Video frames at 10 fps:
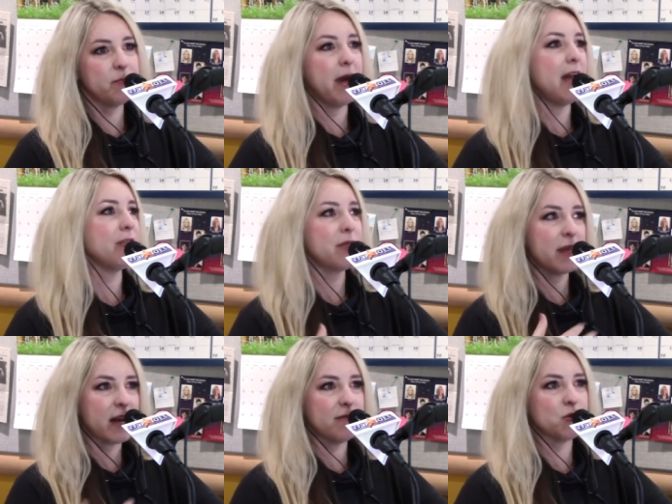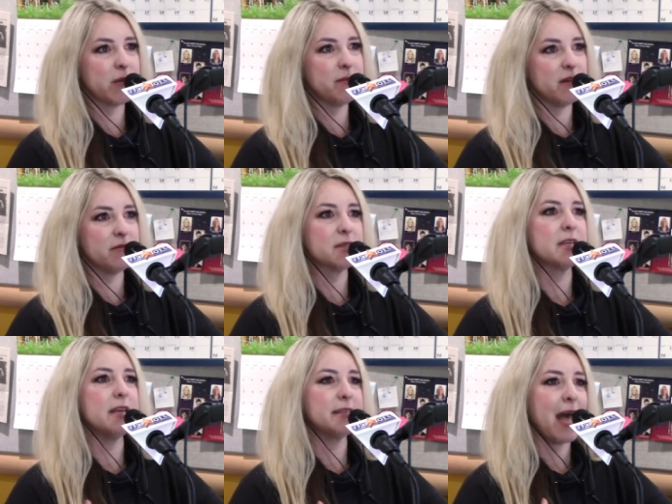Everything I've dreamed of
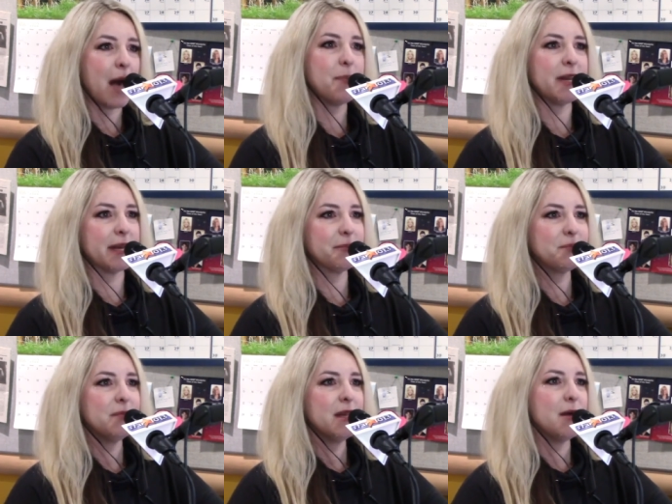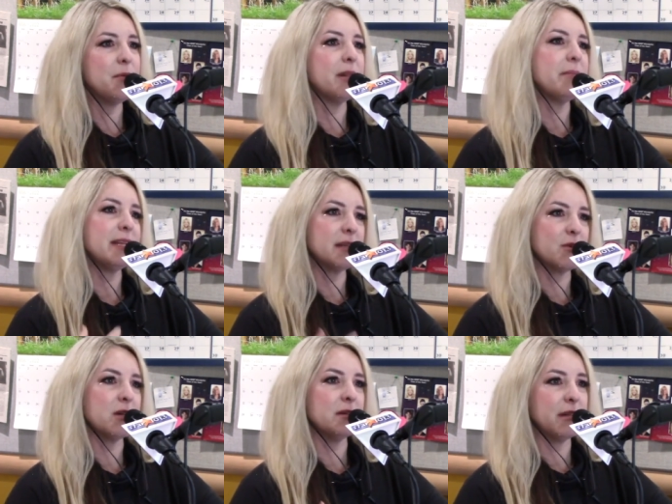is happening, but it means
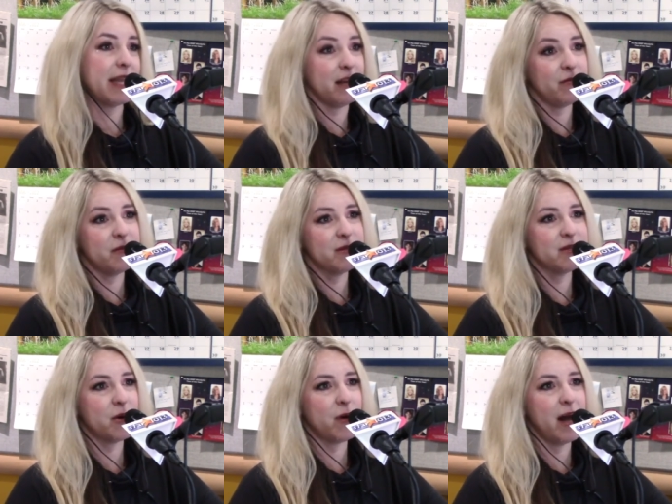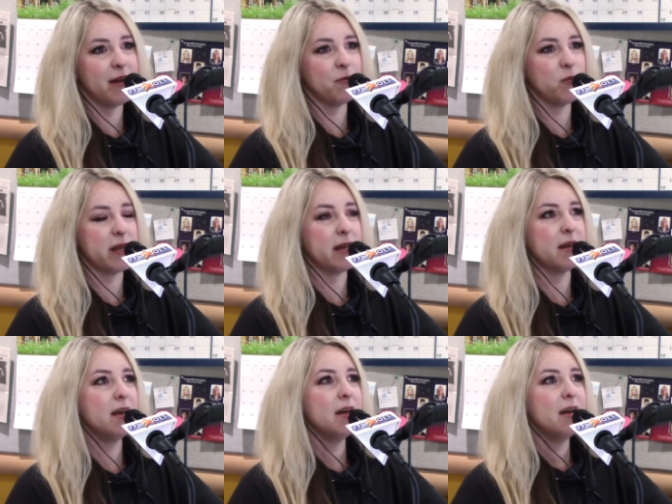I'm going to leave. So I will
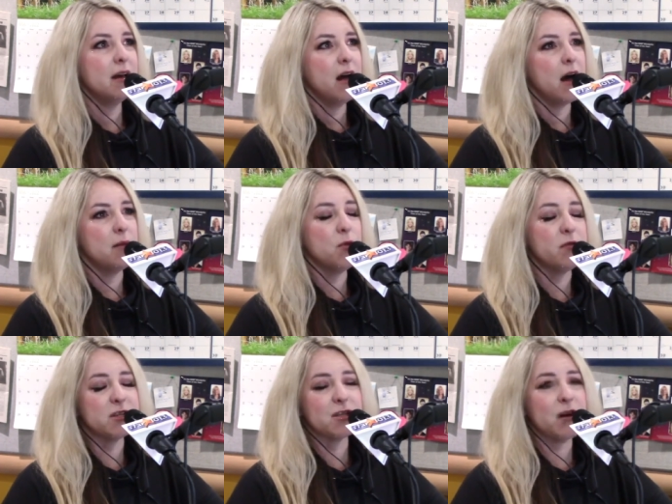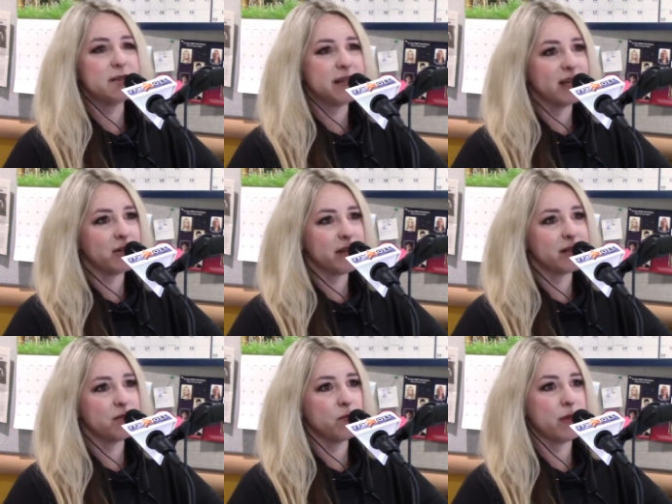be moving to Los
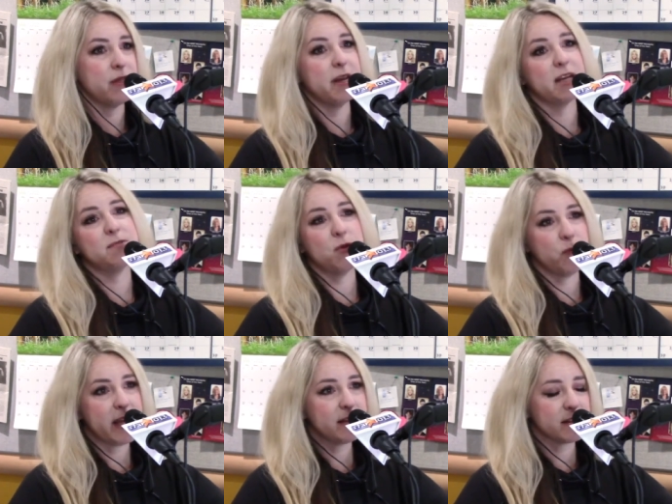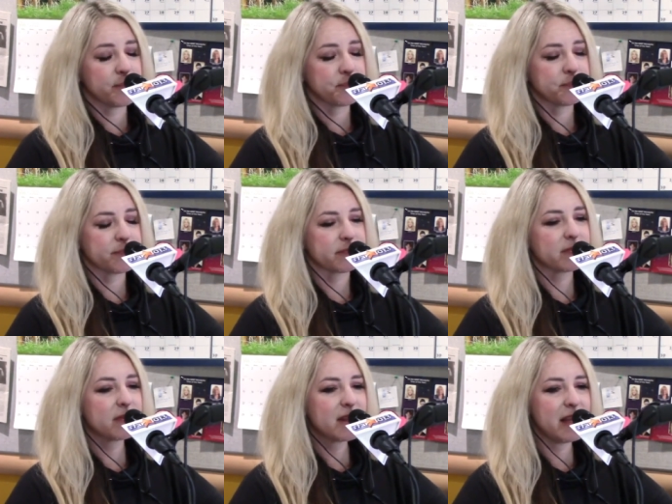Angeles within the next few weeks,
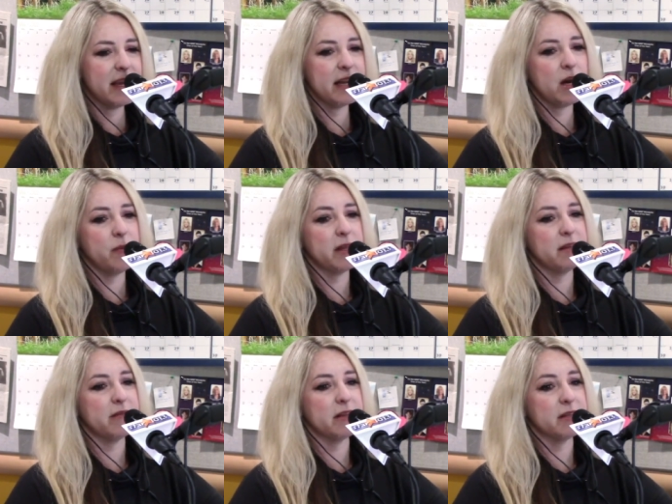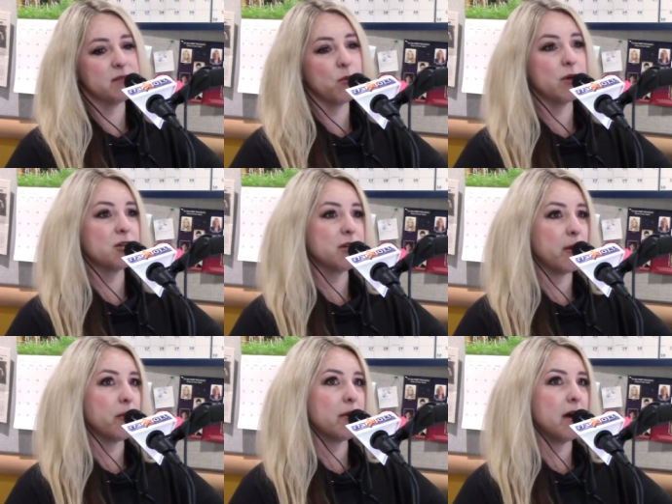and I'll be leaving this morning
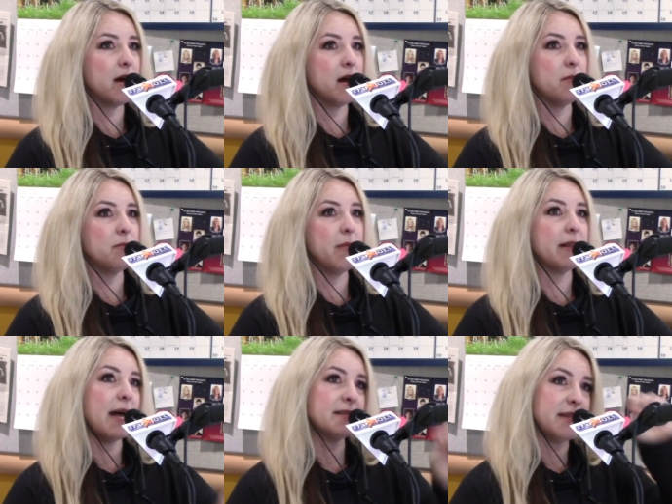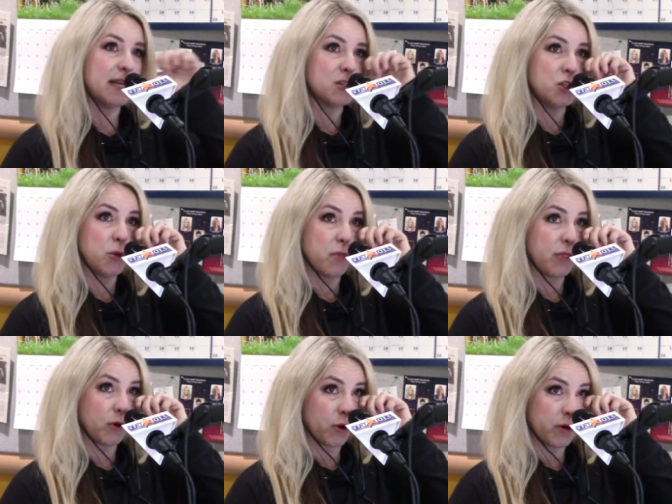show. My last day is June
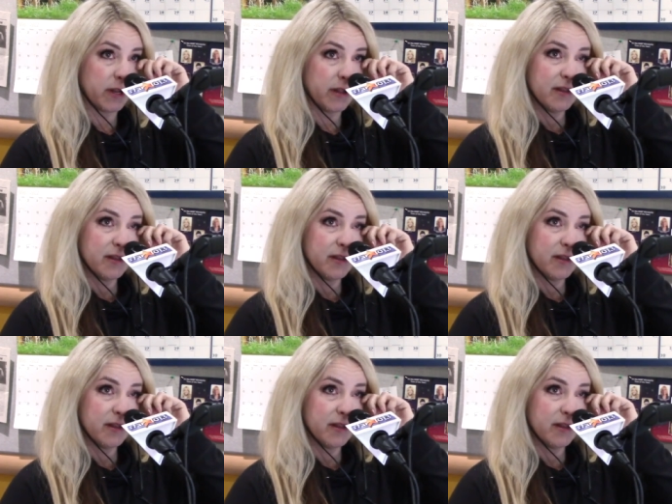3rd.